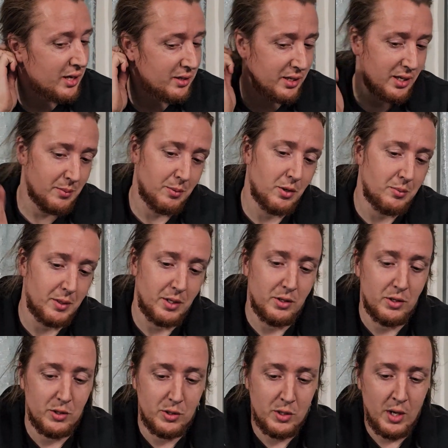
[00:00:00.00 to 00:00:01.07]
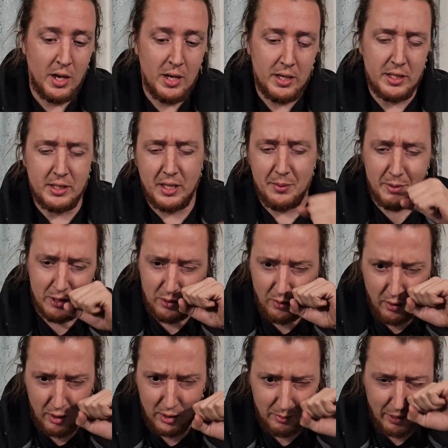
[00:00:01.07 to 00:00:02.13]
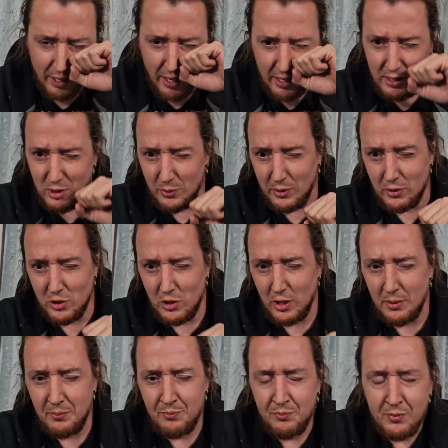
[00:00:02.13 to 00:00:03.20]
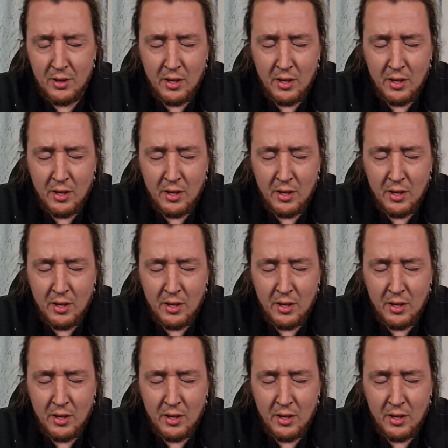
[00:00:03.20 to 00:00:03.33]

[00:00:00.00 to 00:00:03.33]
I think he broke my nose because he hit me so hard that my eyes swelled shut.